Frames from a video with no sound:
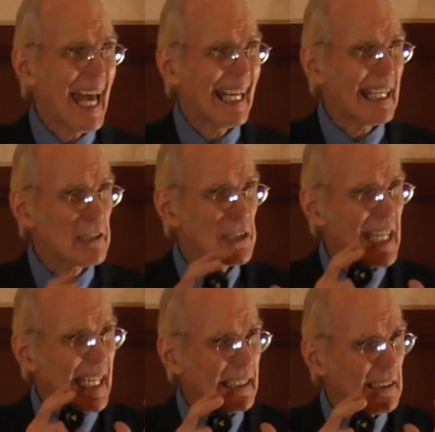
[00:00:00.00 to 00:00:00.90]
and has
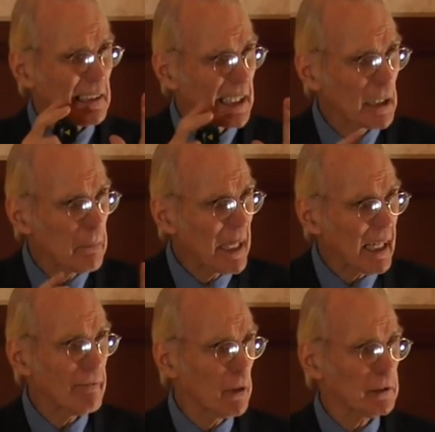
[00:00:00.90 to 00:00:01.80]
taken a little
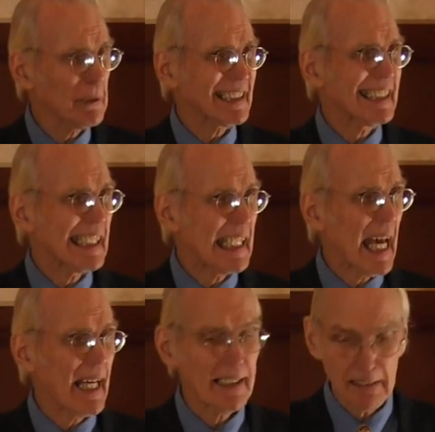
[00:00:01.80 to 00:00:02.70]
bit of Northwest
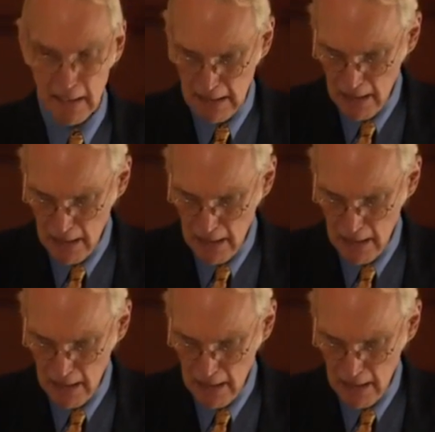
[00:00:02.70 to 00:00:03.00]
Indiana